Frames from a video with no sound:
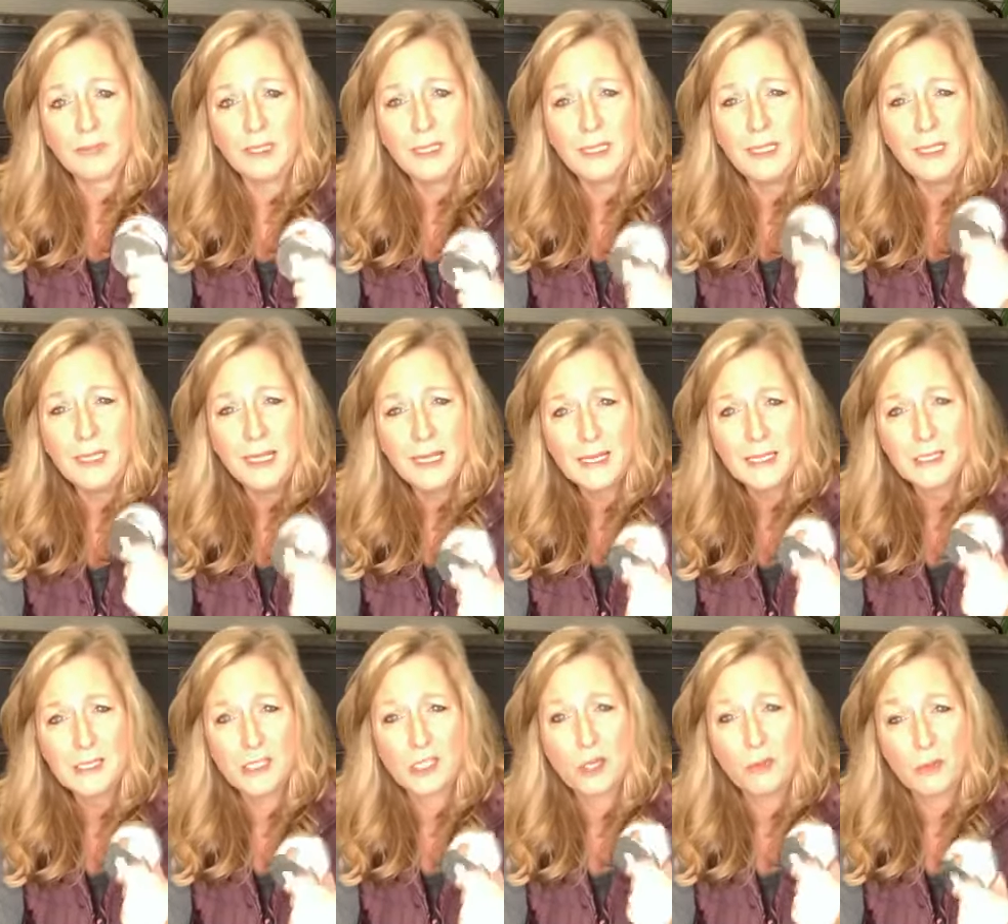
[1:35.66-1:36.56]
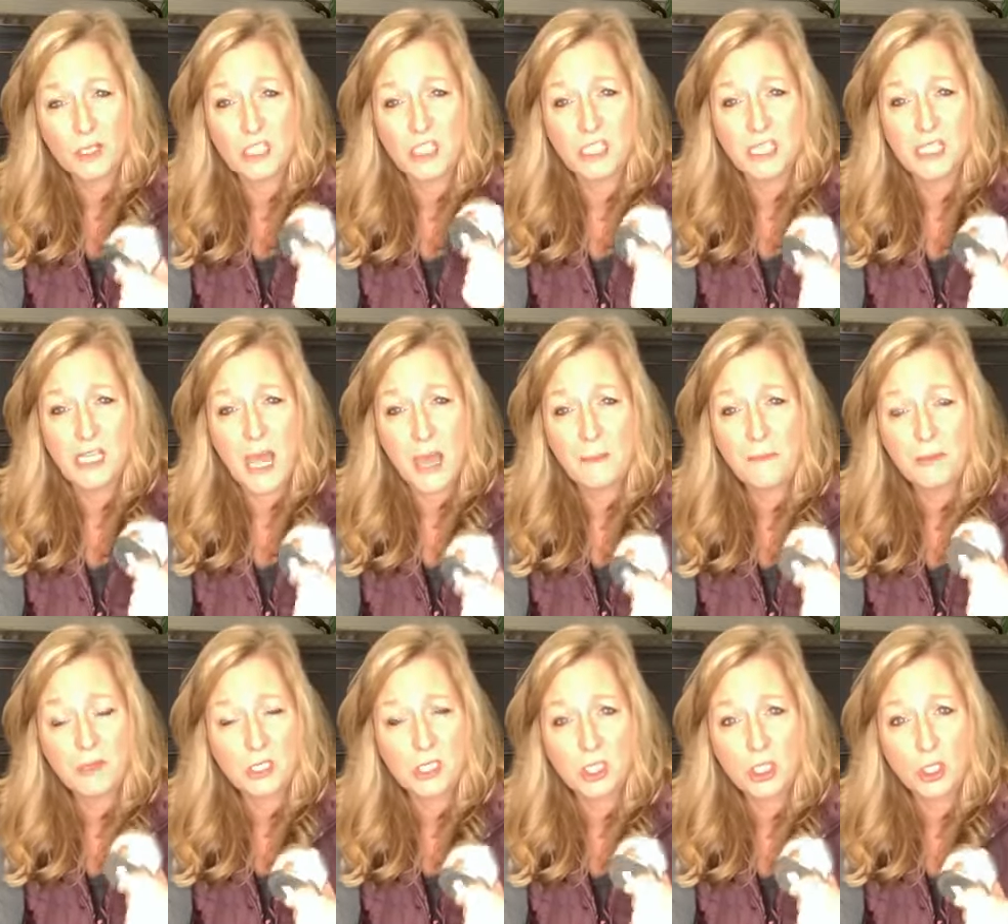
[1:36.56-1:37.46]
it adds so much
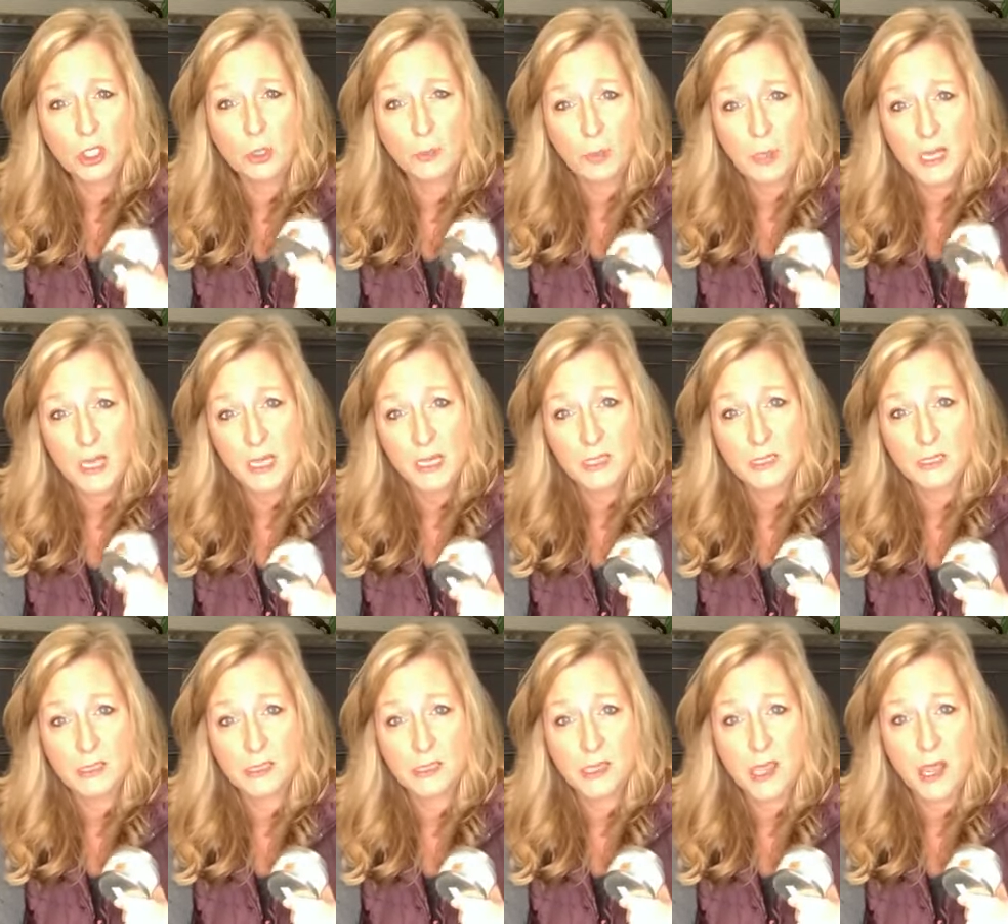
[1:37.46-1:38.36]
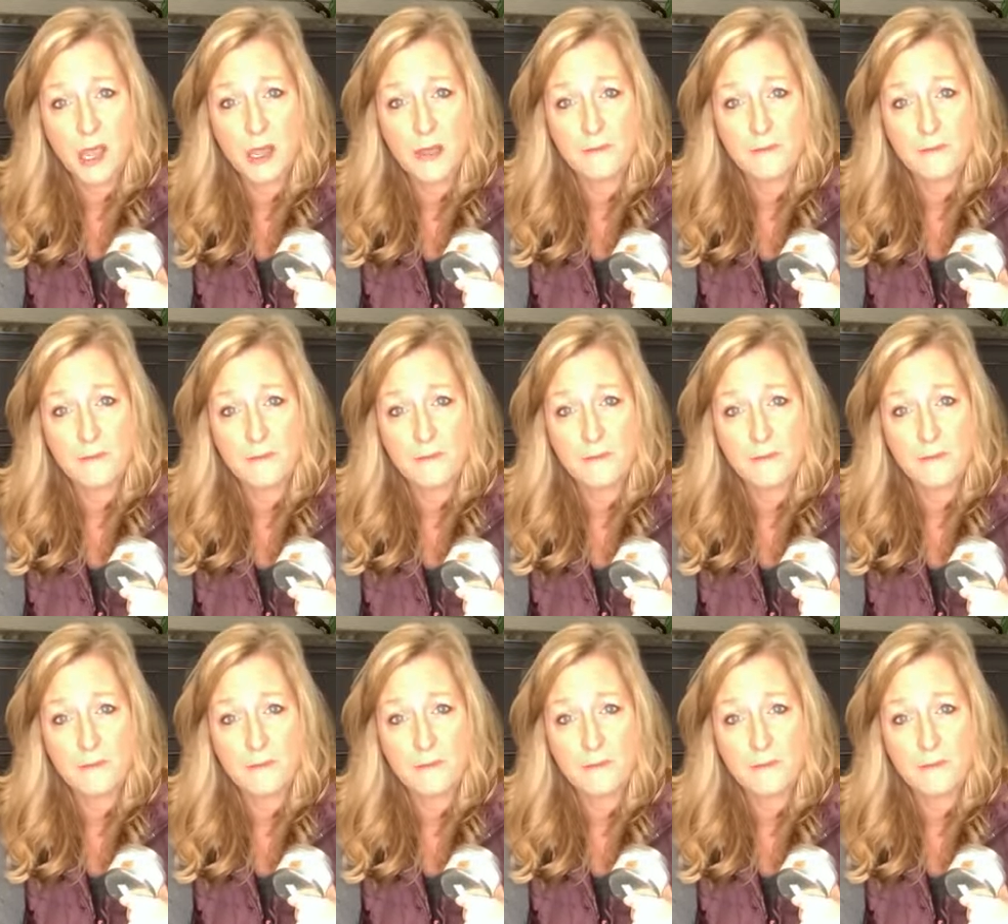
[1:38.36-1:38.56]
depth to your piece.